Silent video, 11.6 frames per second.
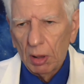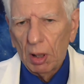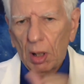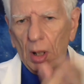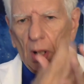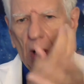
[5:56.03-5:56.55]

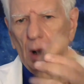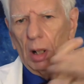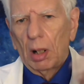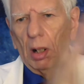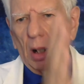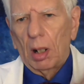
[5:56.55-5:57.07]

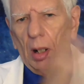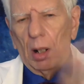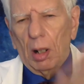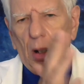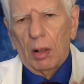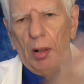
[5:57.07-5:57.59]

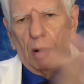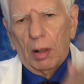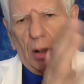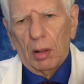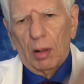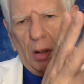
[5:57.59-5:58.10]

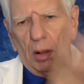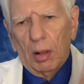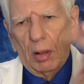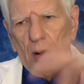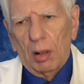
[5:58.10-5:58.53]
(silence)